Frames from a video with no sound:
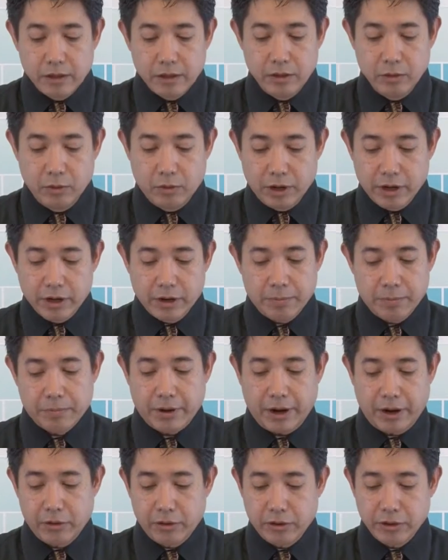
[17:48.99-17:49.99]
You want to
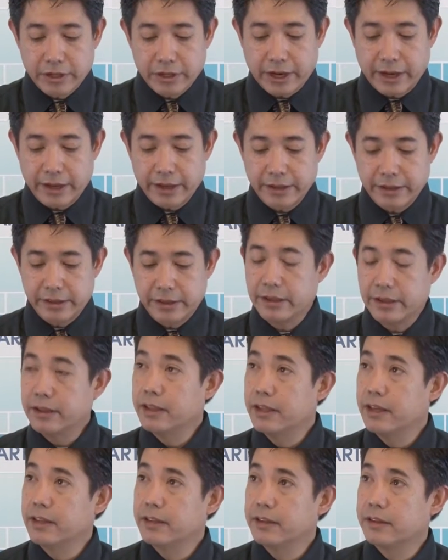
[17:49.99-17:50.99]
prioritize
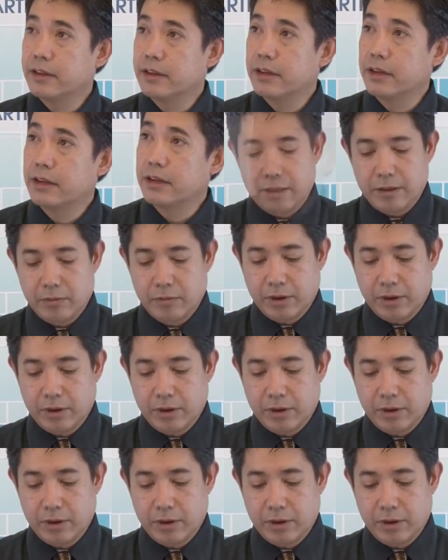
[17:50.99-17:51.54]
the incident.